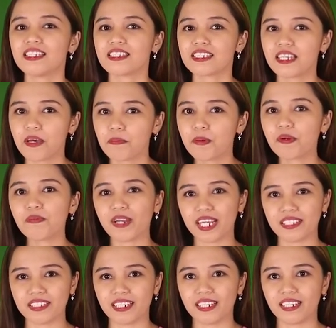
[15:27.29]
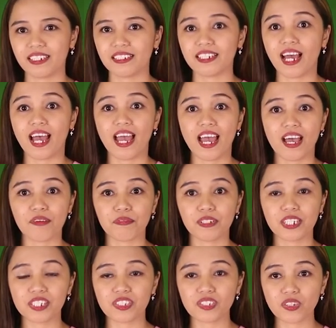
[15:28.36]
separating the
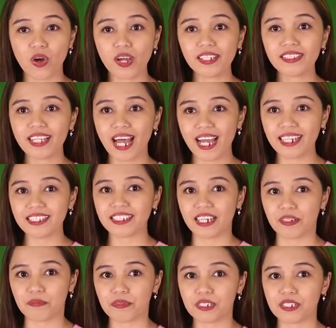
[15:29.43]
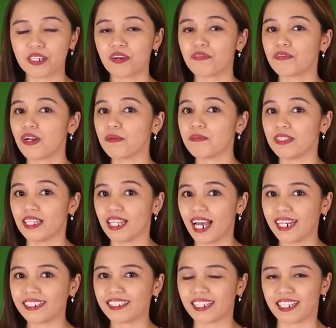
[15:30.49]
heavily soiled items from
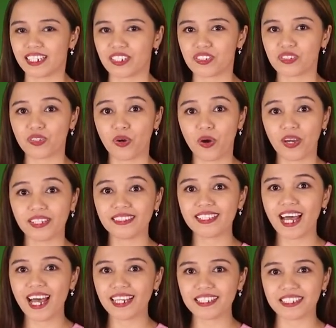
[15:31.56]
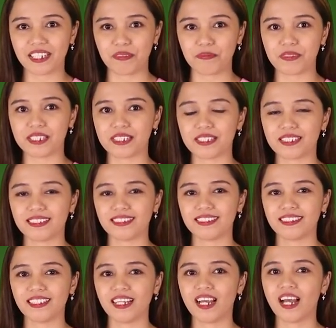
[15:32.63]
lightly soiled items.
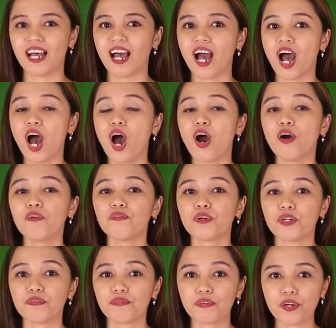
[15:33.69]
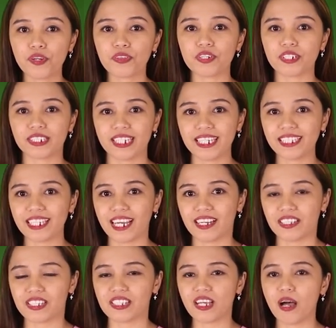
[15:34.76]
For further
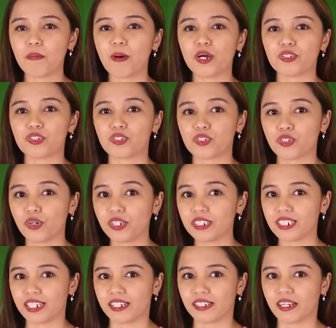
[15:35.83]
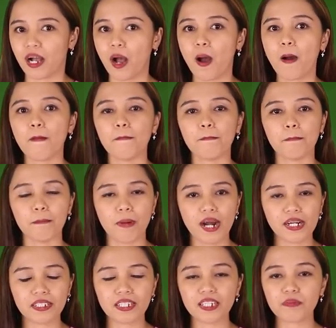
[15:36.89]
details about sorting,
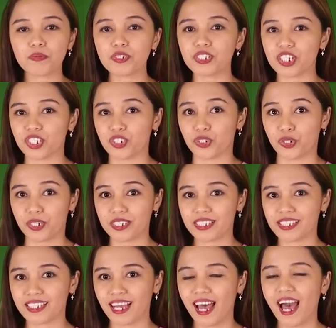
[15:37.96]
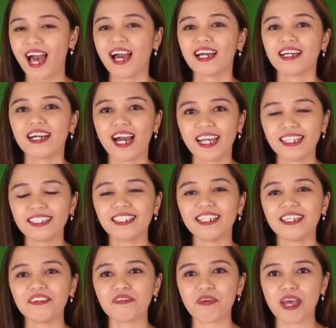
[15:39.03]
marking procedures,
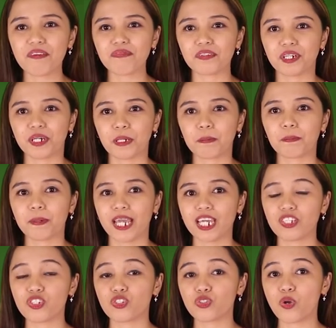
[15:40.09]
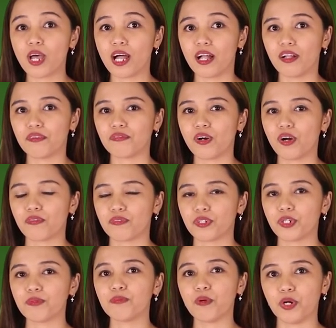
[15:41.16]
kindly refer page 12 of
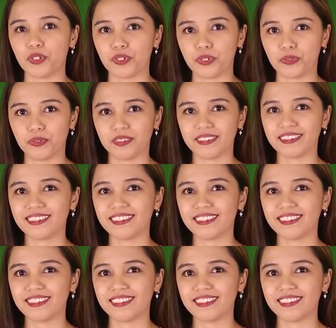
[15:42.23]
your module.